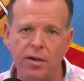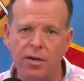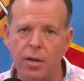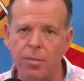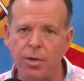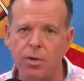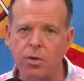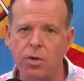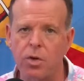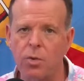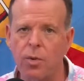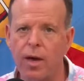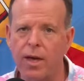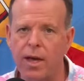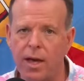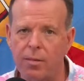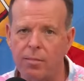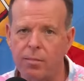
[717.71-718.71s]

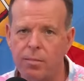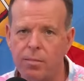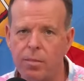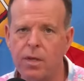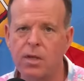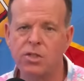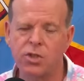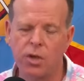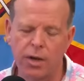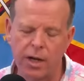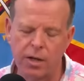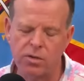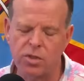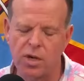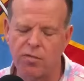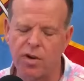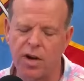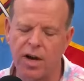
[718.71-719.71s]
WQAM, shout out
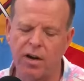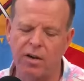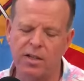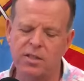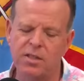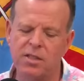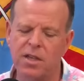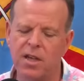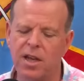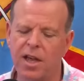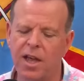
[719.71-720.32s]
Trevor Harris,